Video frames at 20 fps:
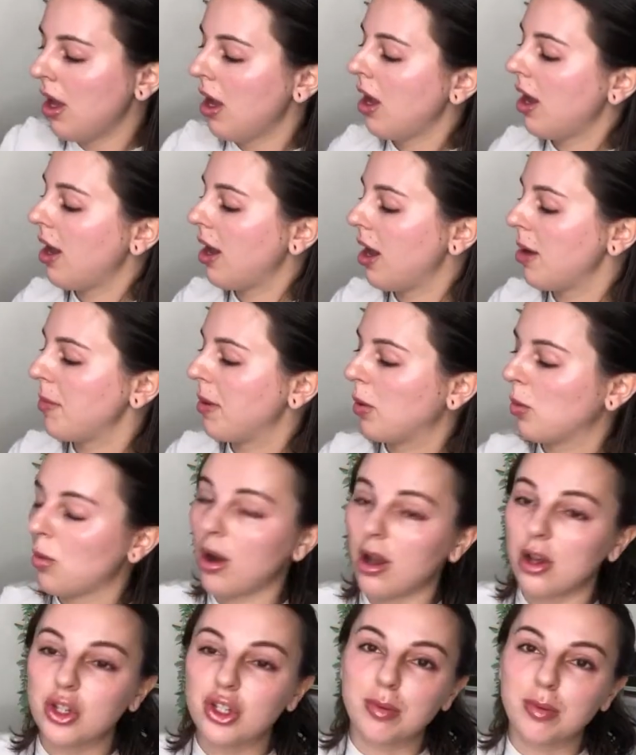I
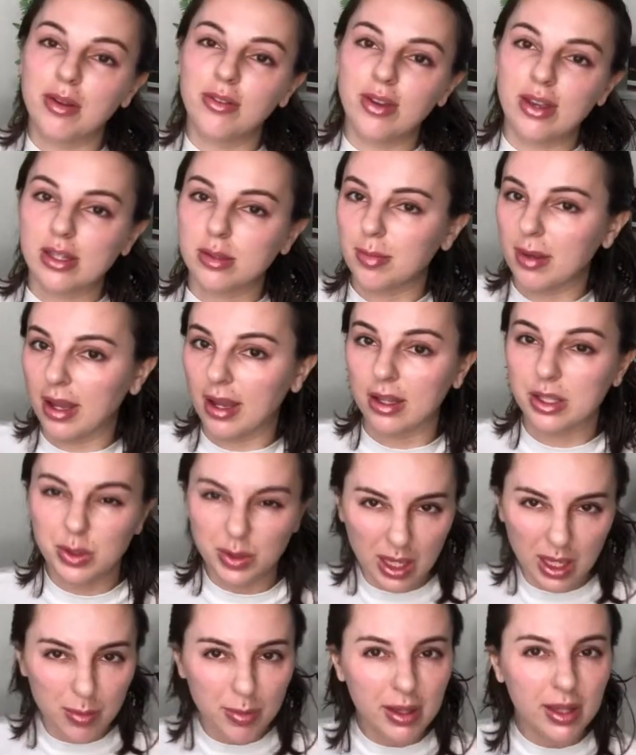washed my face and my hands with
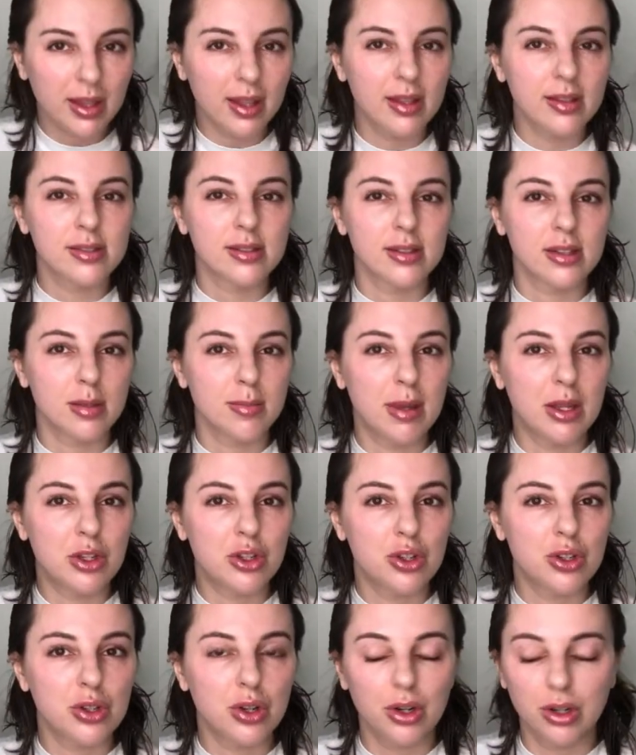Hibiclens, as I
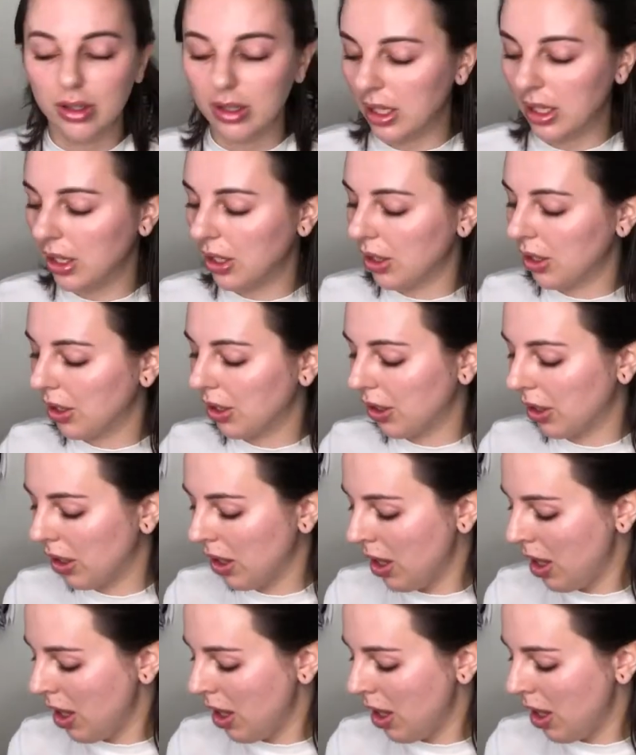mentioned earlier.